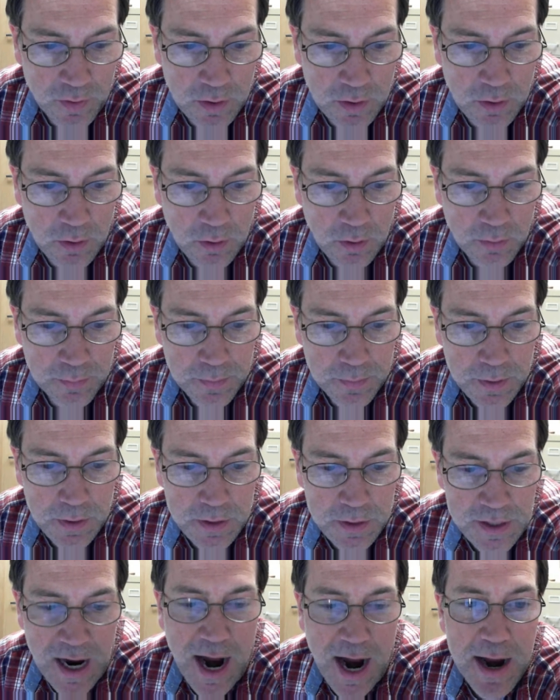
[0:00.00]
of a little
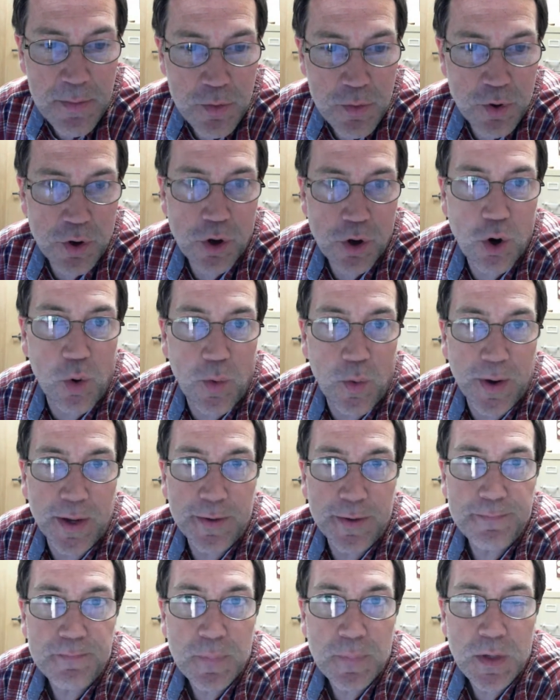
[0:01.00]
timer
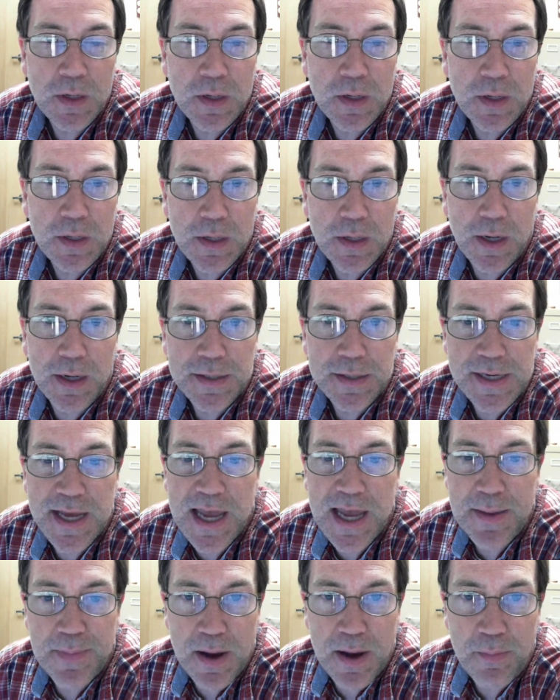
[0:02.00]
going
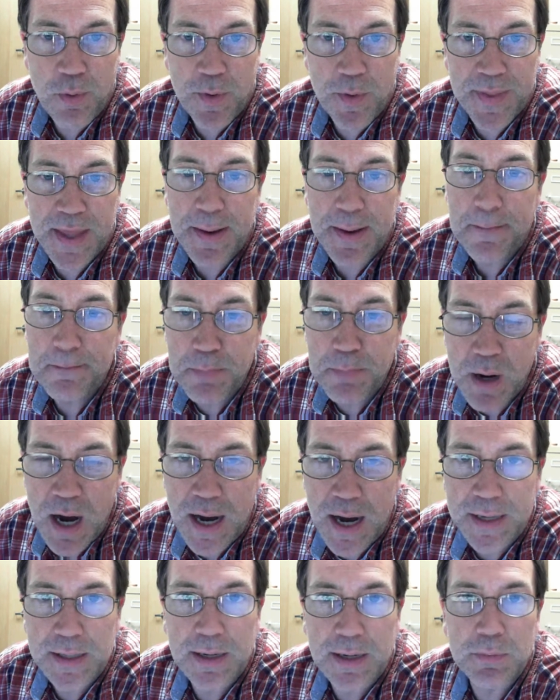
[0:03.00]
to keep up with it,
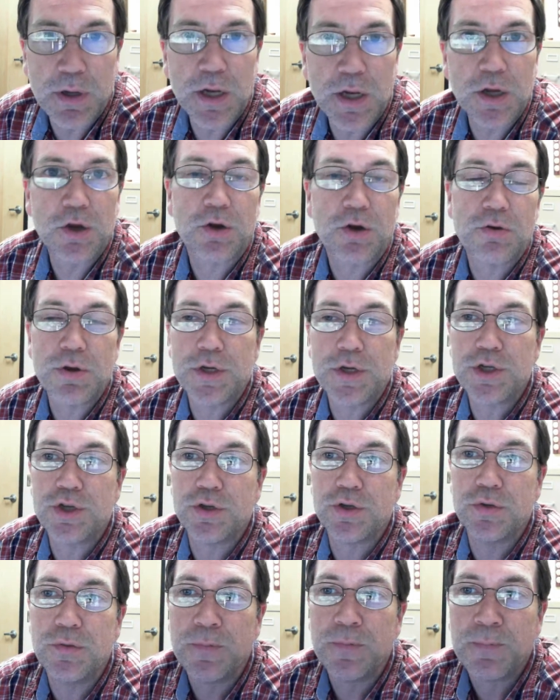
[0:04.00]
but I'm going to
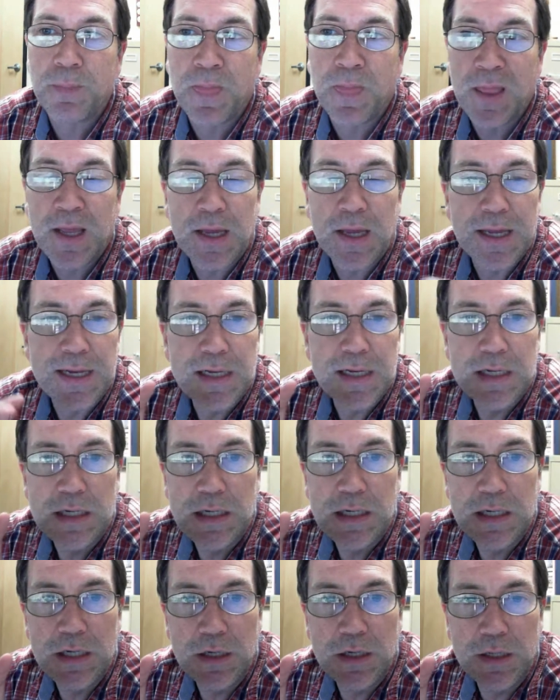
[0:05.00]
encourage you,
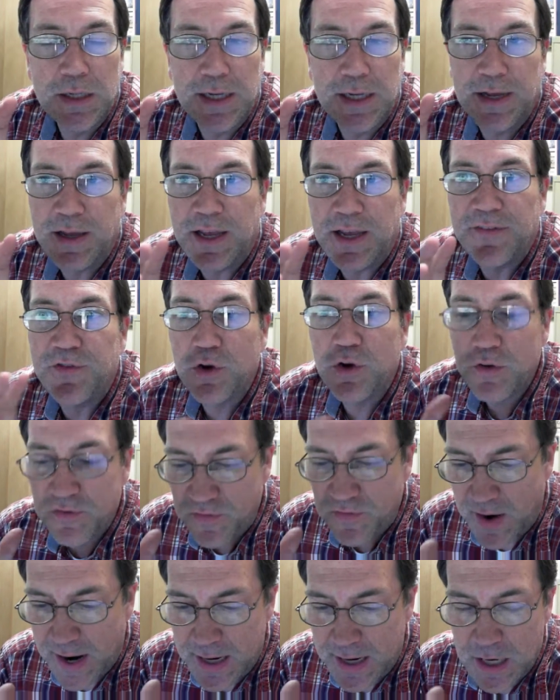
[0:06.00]
if you're
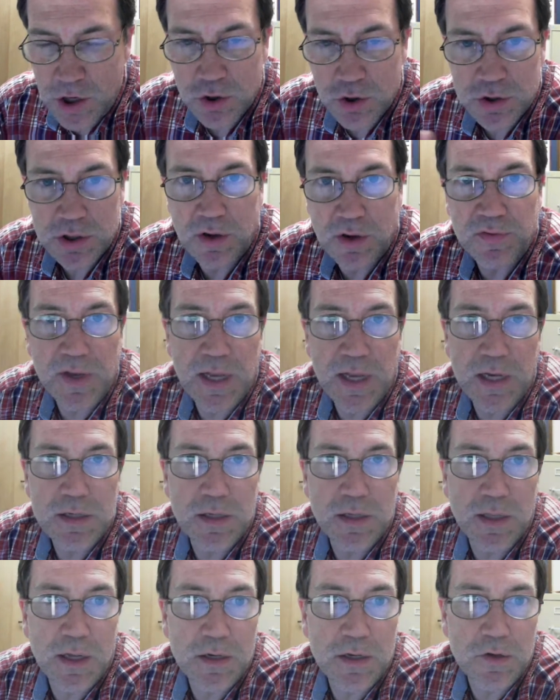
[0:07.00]
finding yourself
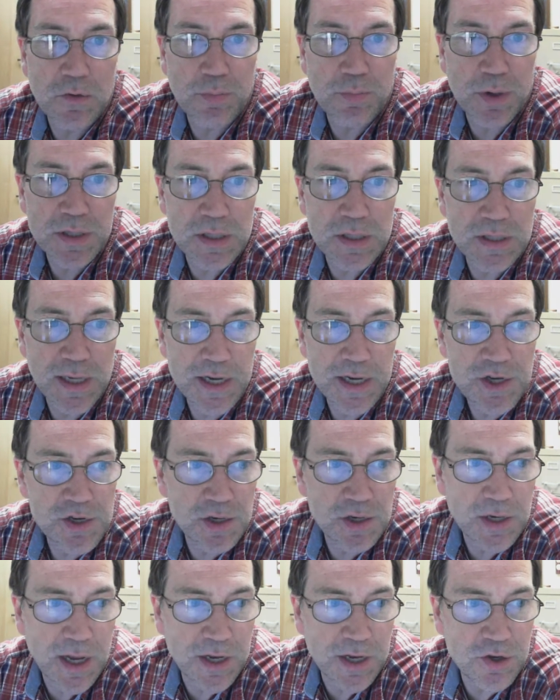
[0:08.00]
getting to the end of your
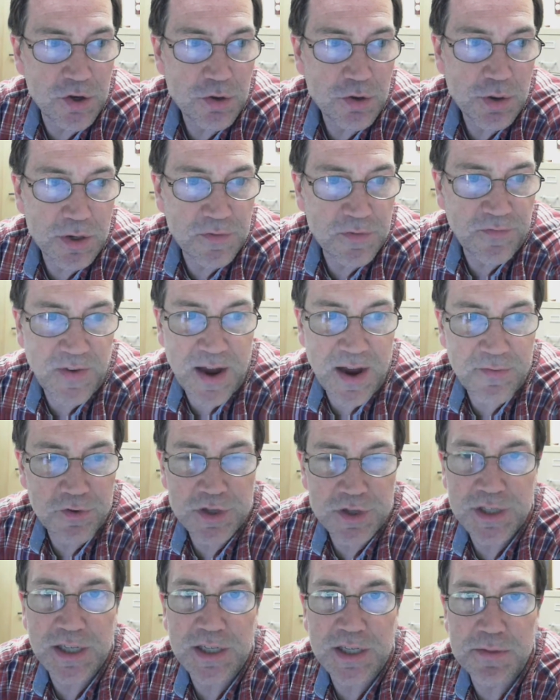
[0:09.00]
presentation and you're at
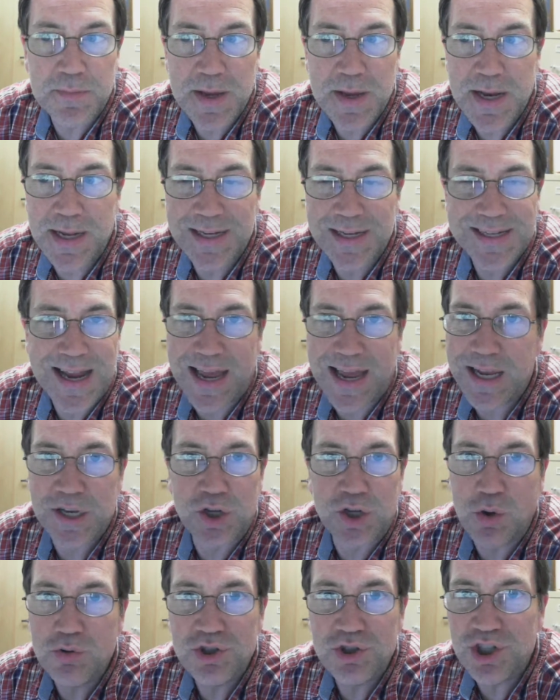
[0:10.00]
5 or 6 minutes,
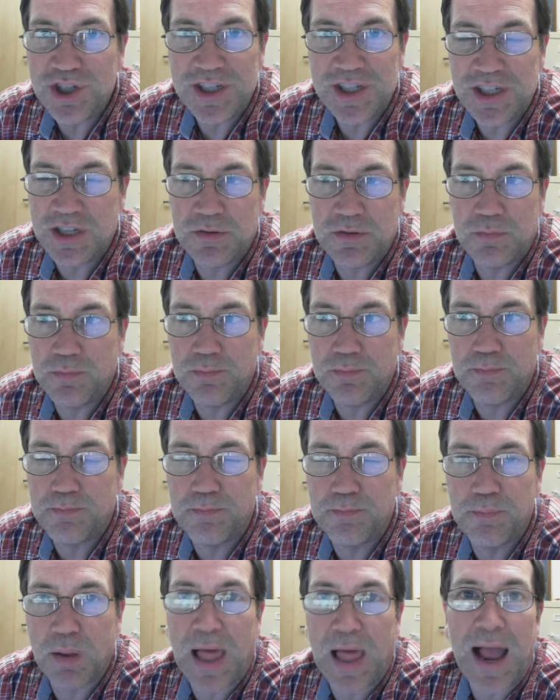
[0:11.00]
don't just
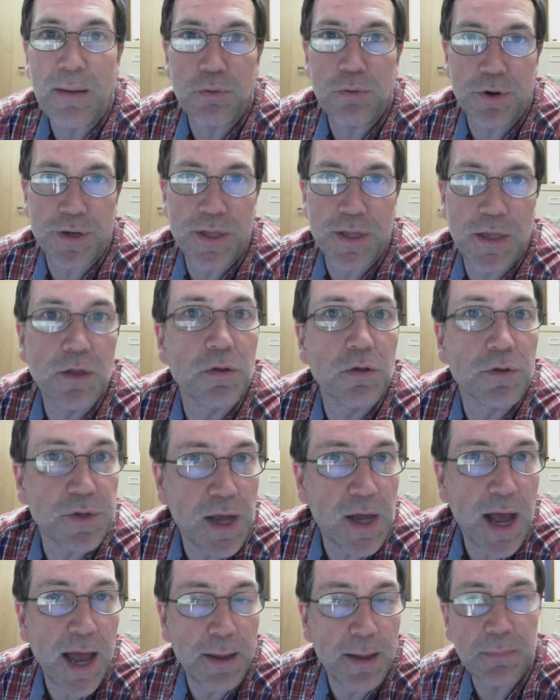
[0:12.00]
blabber to kill
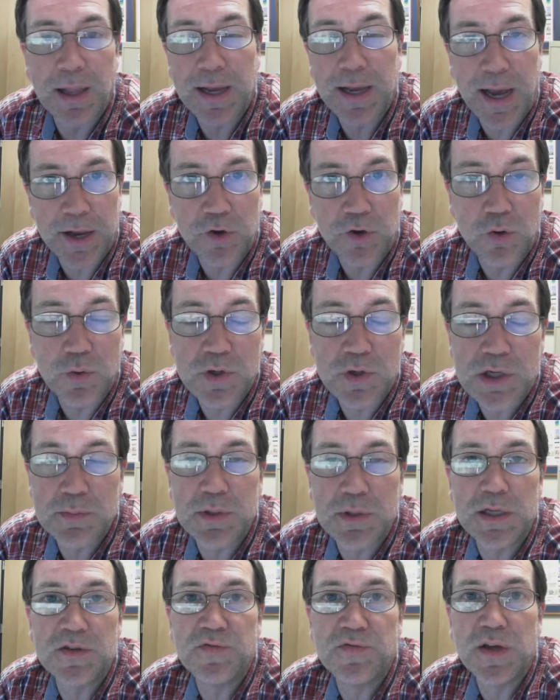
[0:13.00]
time like I do in
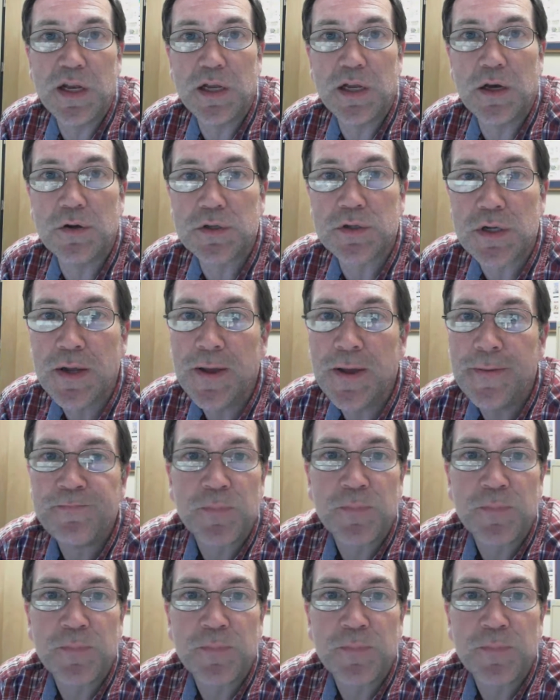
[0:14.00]
some of these videos.